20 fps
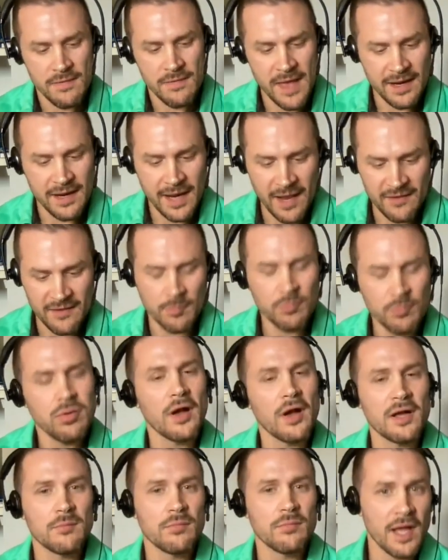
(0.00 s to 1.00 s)
that it has a
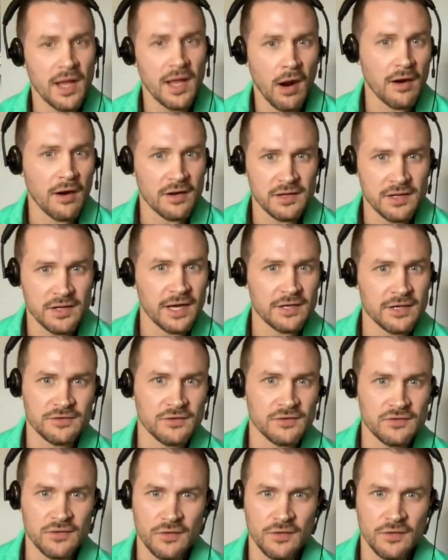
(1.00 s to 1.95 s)
plug and play architecture.